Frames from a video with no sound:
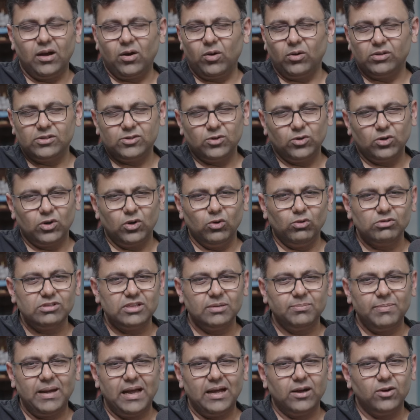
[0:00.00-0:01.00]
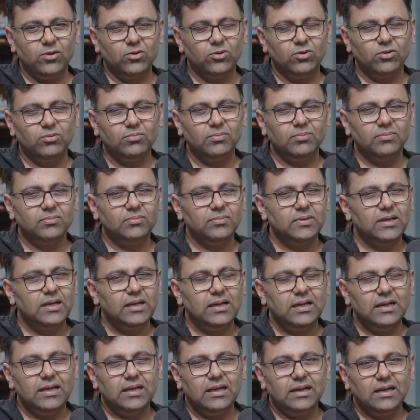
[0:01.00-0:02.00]
also closer back home,
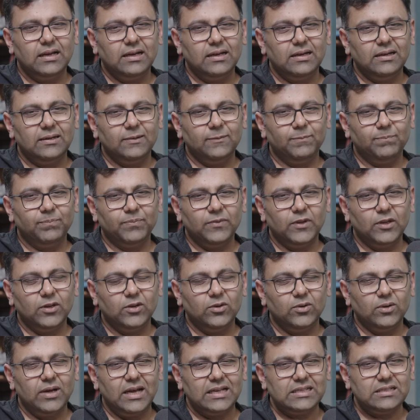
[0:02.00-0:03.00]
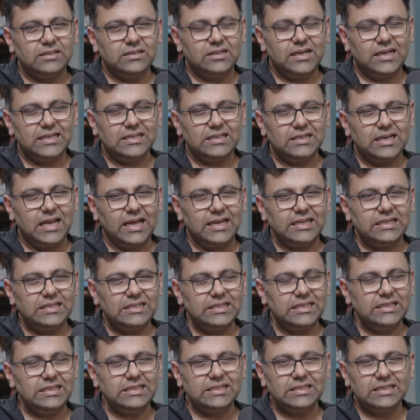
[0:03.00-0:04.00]
um, you know, as a as a
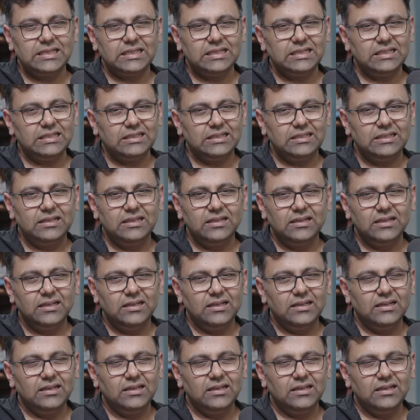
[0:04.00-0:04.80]
nineties kid,